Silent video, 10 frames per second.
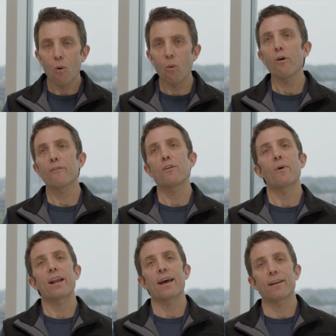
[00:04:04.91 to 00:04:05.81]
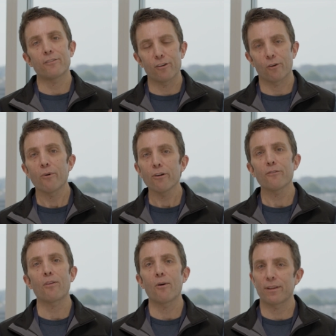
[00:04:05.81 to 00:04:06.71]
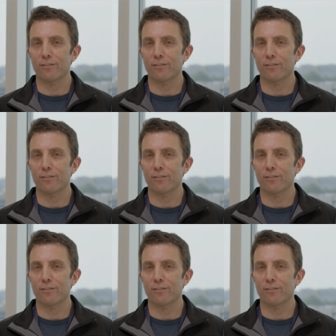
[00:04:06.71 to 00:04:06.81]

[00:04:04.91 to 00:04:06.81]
Or if you want to add it to your workflow,